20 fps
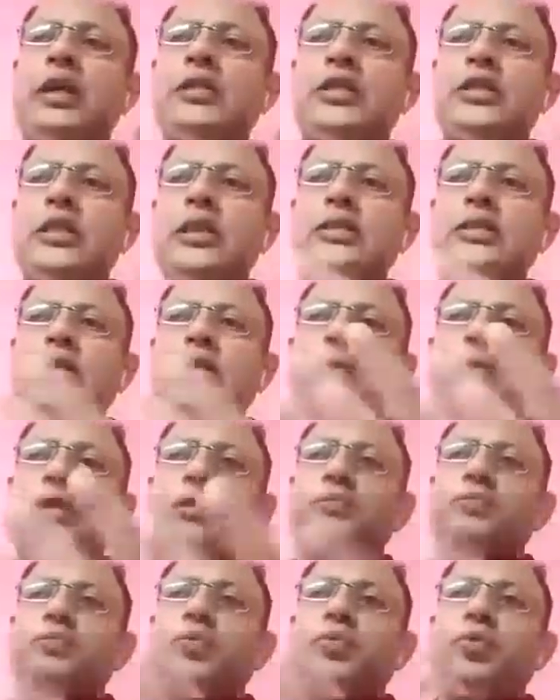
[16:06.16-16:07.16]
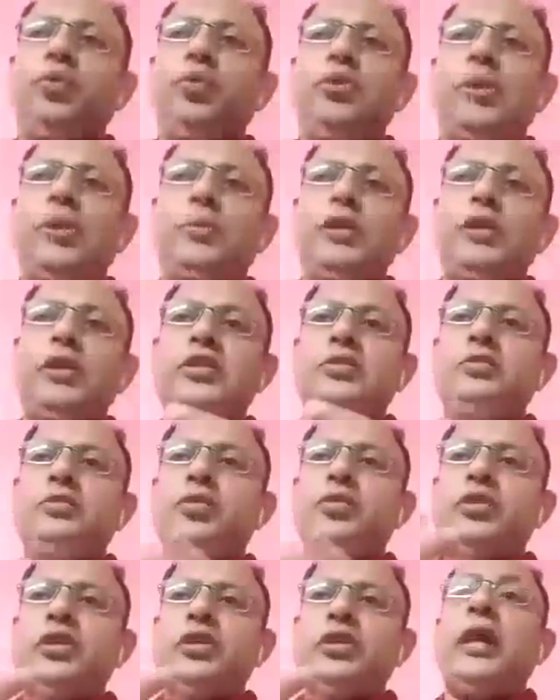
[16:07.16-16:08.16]
culture, Japanese food, Japanese
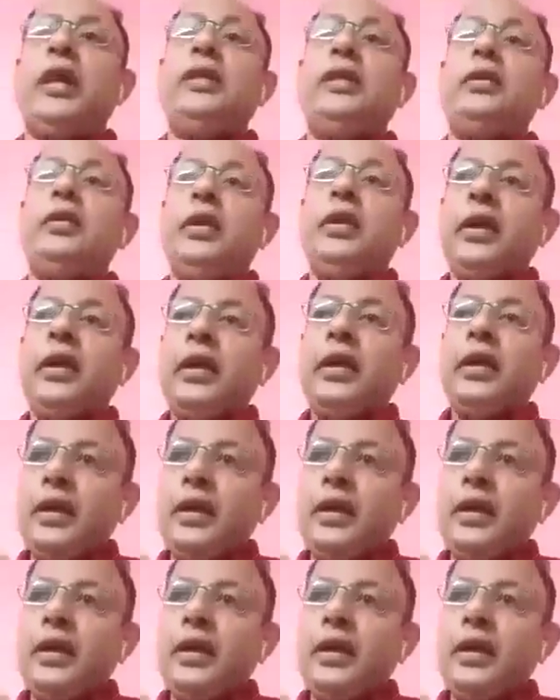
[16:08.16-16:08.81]
music, and